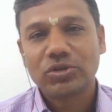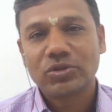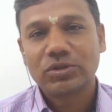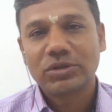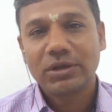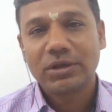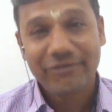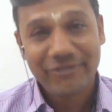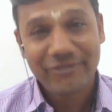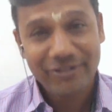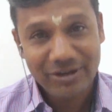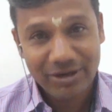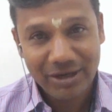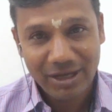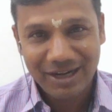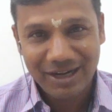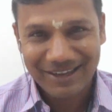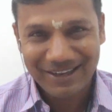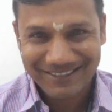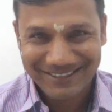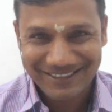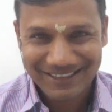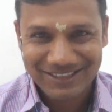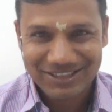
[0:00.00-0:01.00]
different
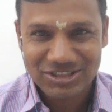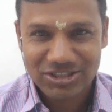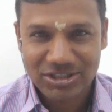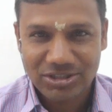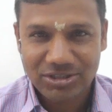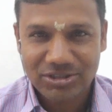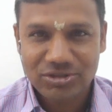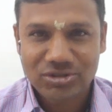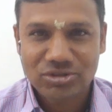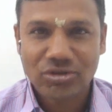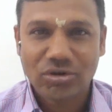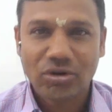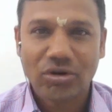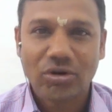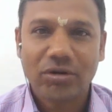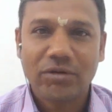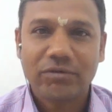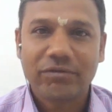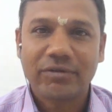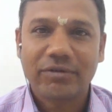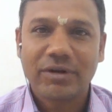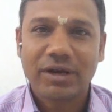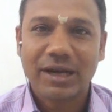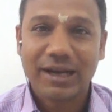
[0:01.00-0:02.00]
architectures of
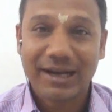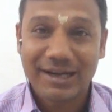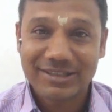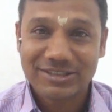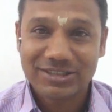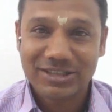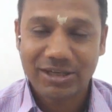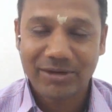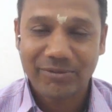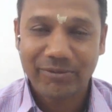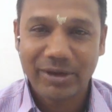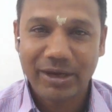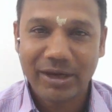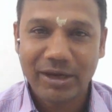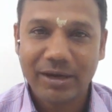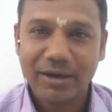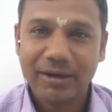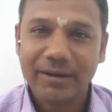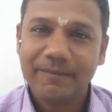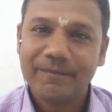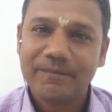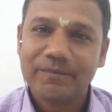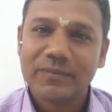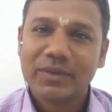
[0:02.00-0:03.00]
electric
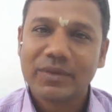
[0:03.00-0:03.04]
vehicle,